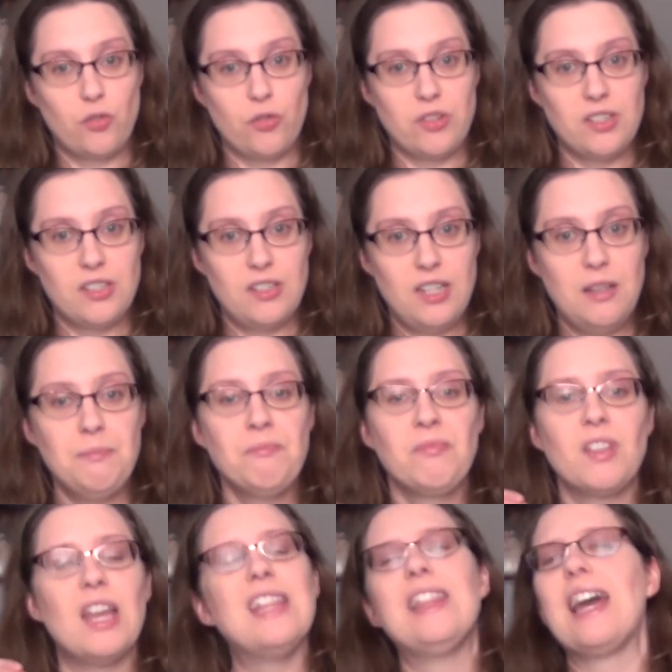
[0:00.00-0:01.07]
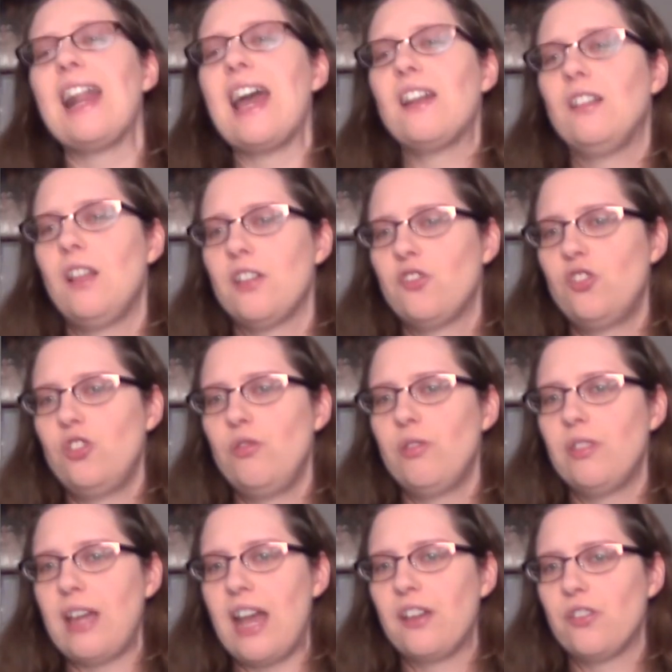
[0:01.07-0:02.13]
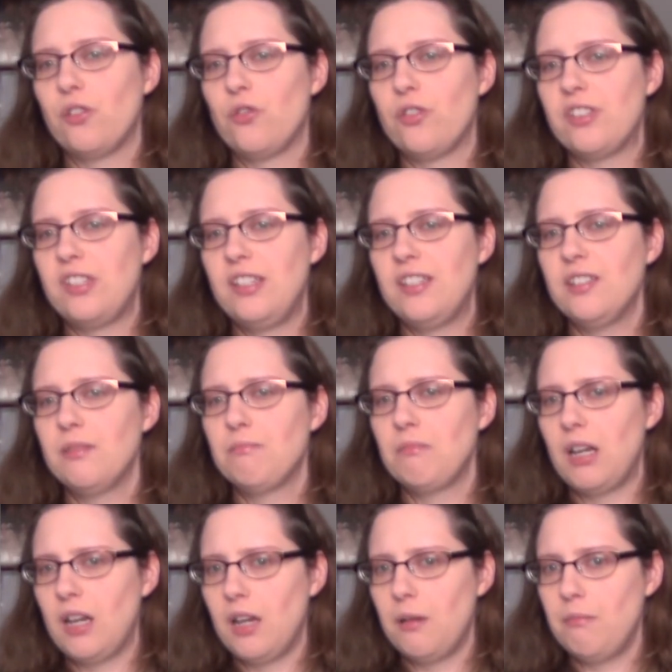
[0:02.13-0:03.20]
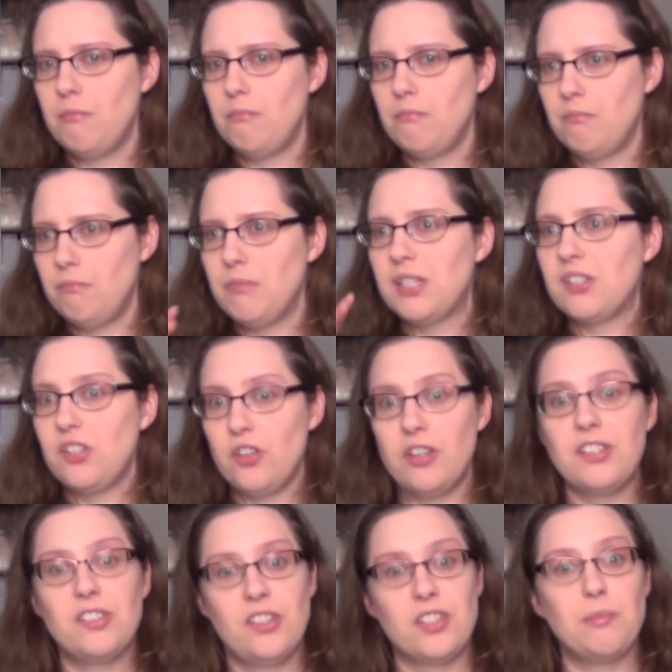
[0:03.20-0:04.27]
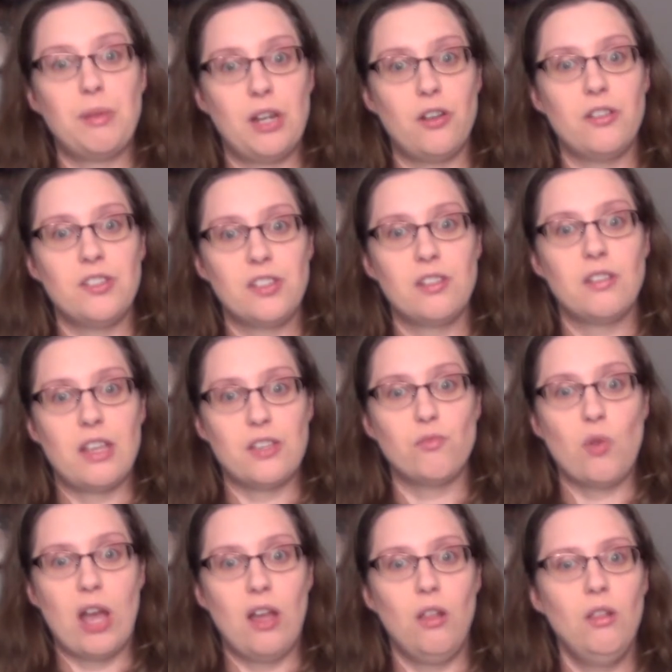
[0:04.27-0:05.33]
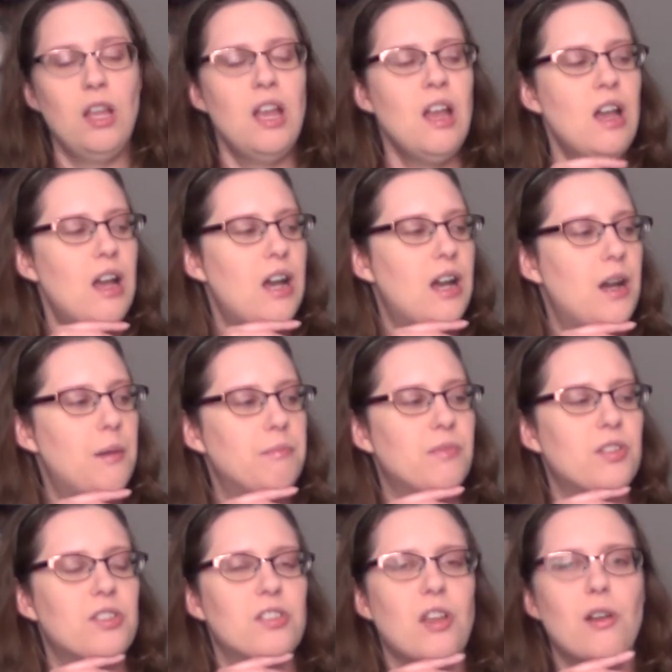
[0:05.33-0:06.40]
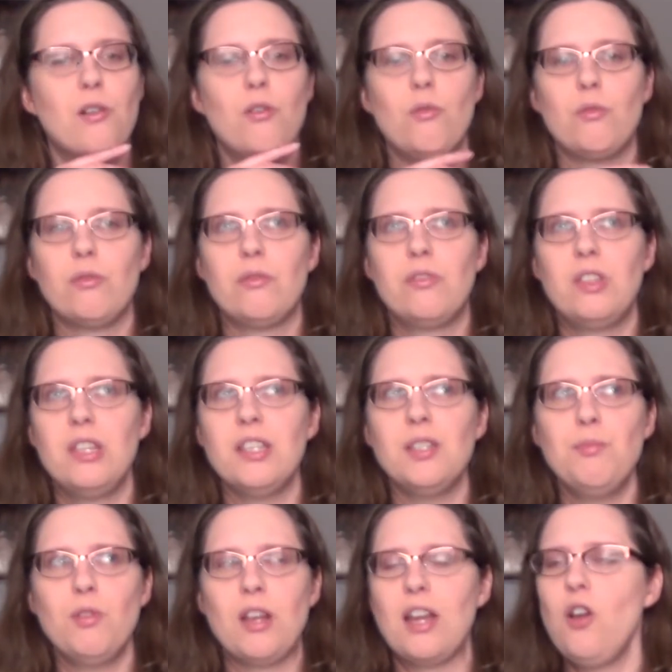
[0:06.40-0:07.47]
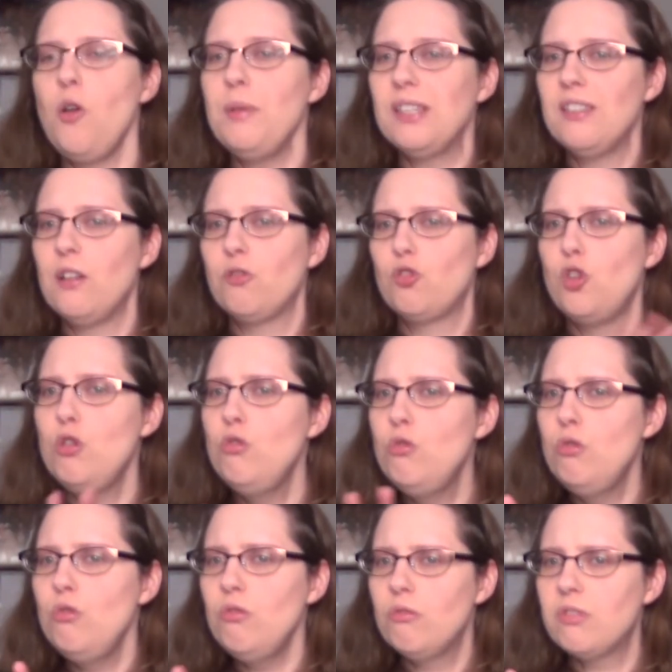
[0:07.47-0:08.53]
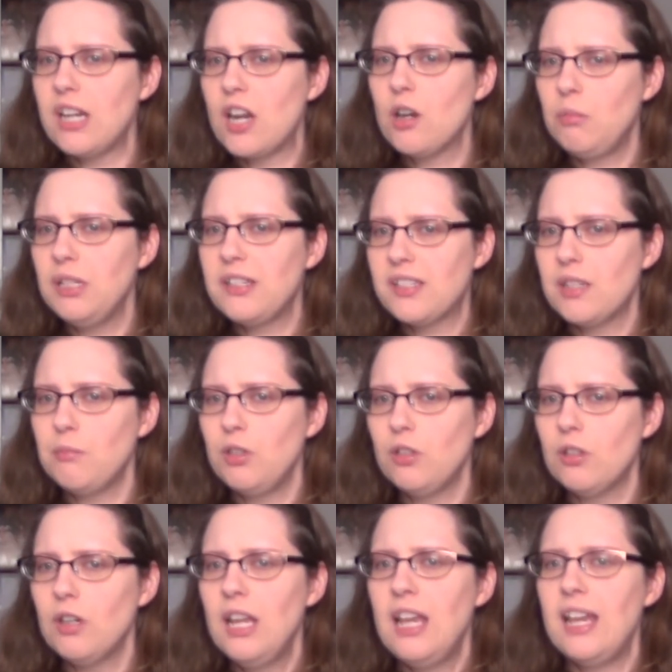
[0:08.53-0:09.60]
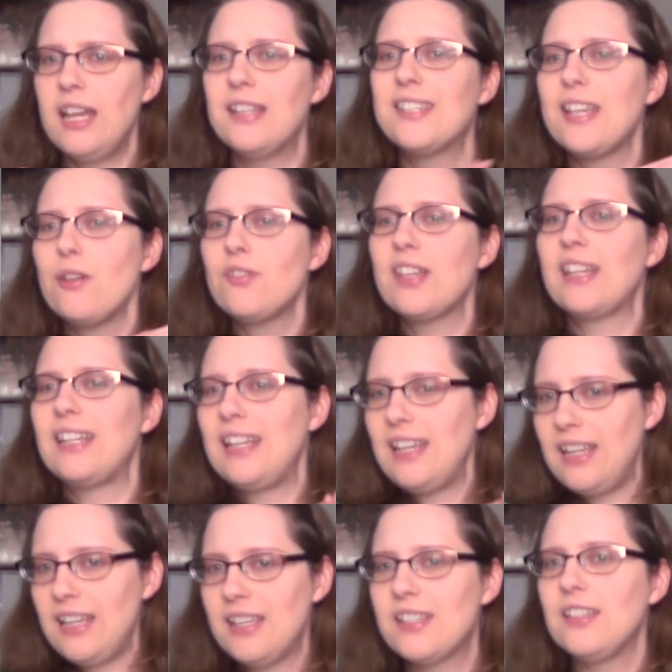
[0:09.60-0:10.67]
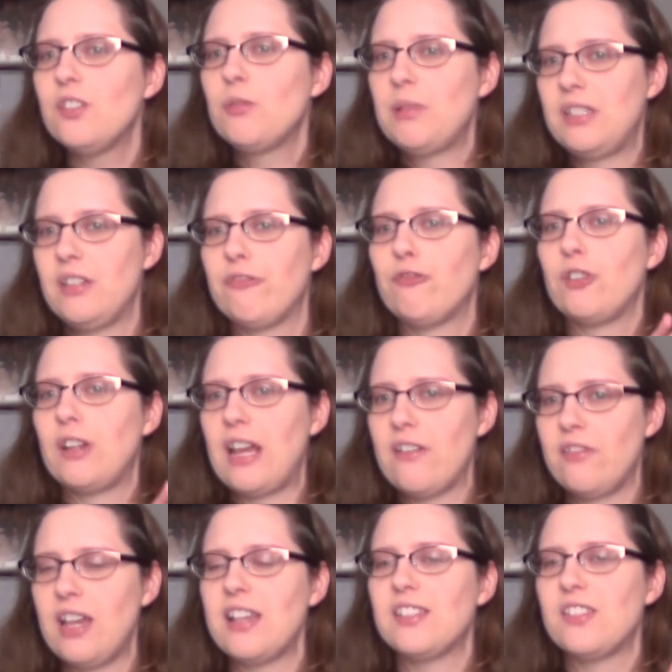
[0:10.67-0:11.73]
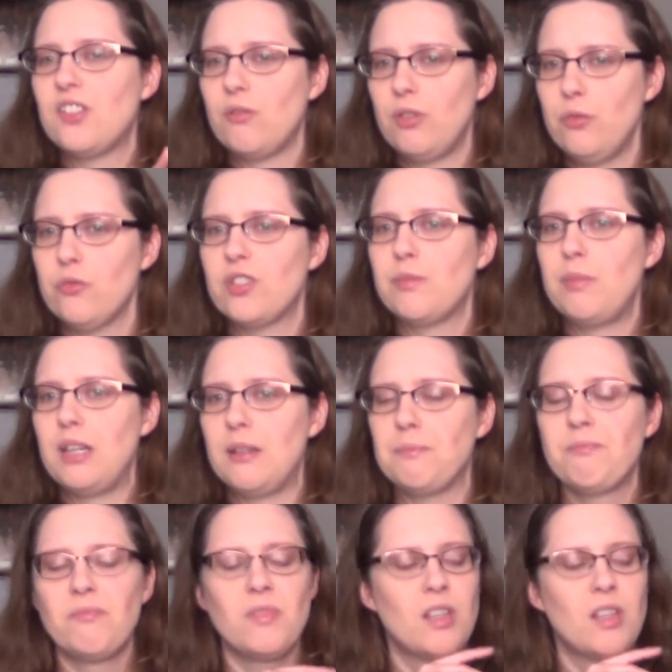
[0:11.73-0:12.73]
Christie, and that had a lot to do with Agatha Christie's uh, mysterious disappearance as well. Um, so this book, I hope it's not too terribly similar. It sounds like it is a little bit different it has its own little spin.